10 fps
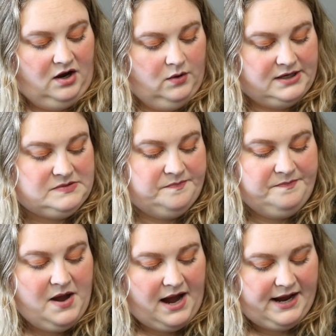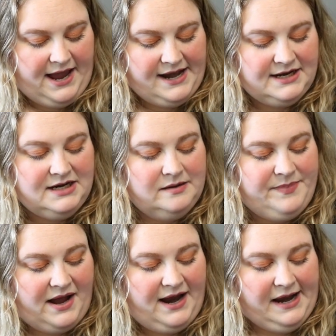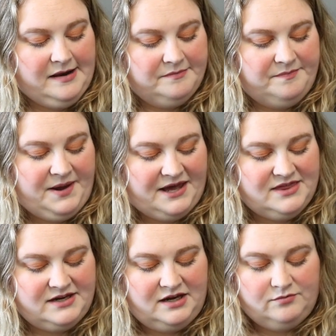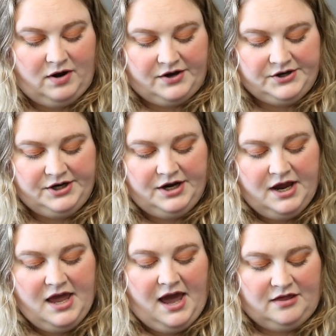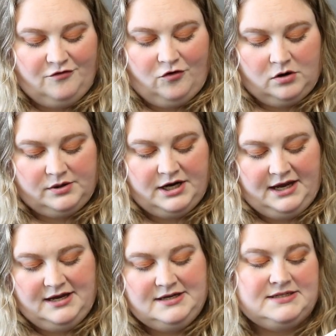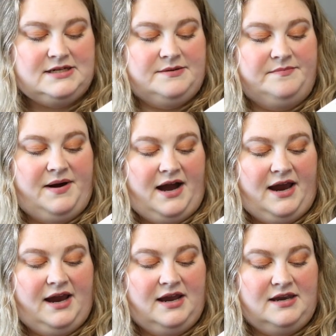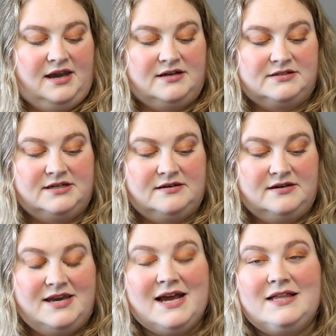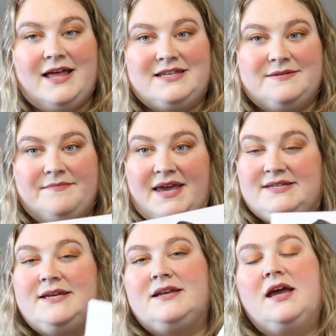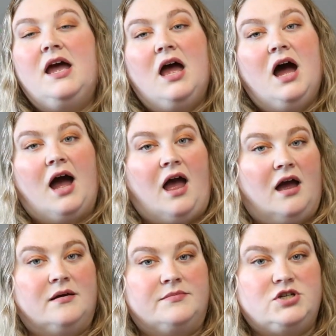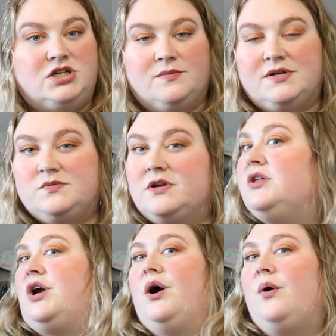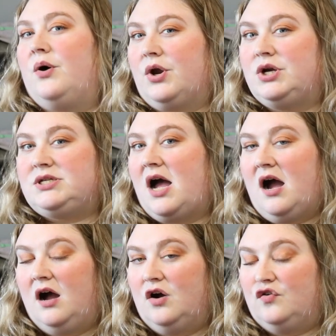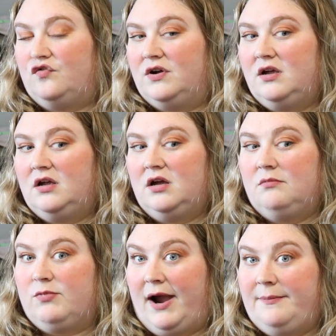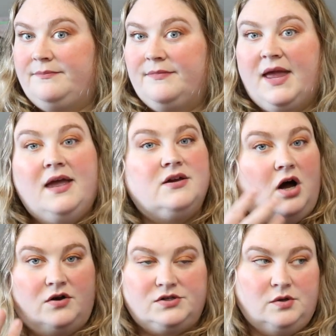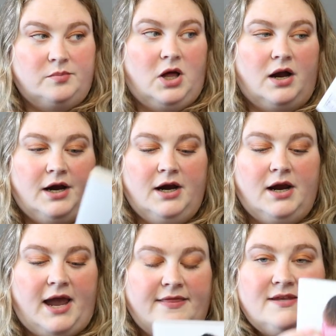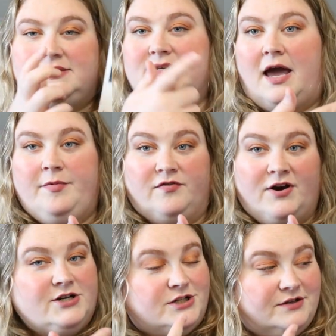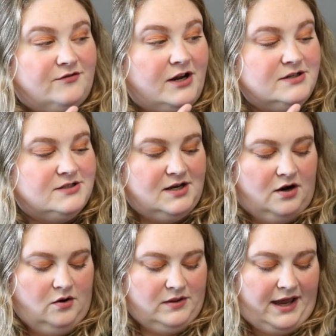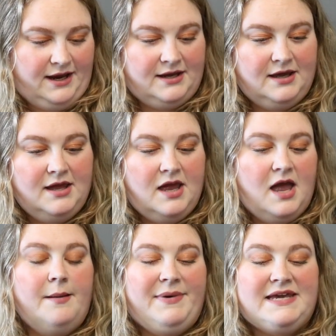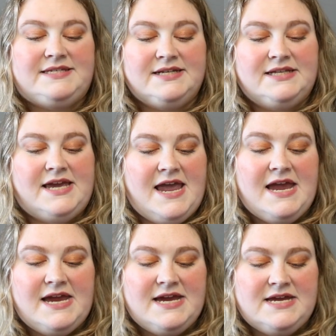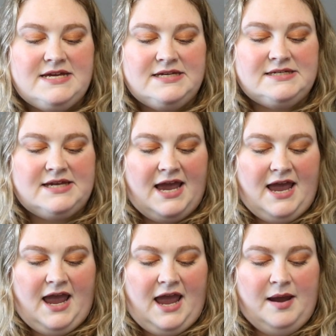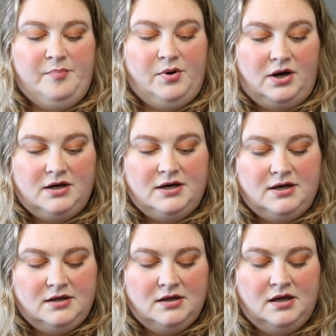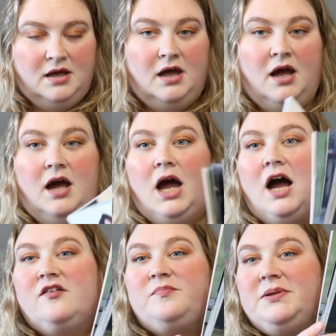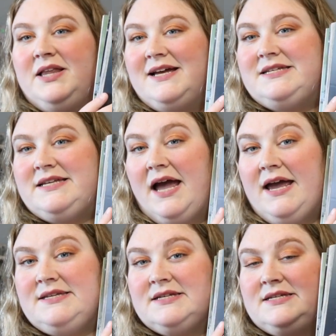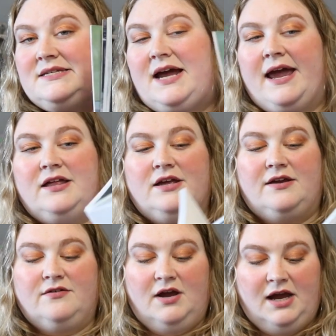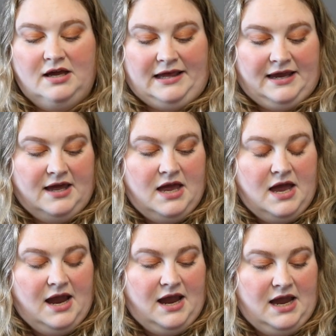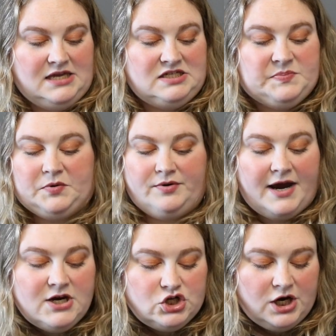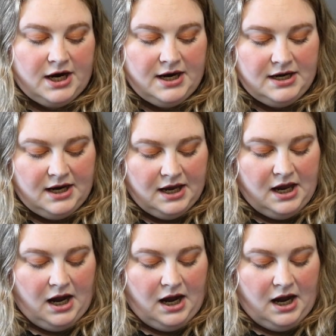Oh, it's uh, edited by Bethany Rutter, and the forward is by Nicolette, Nicolette Mason. Um, she was one of the co-owners of Premme, also a blogger, and this is Gabi Fresh on the front. So like Basically, it is a book of plus size style and like inspiration.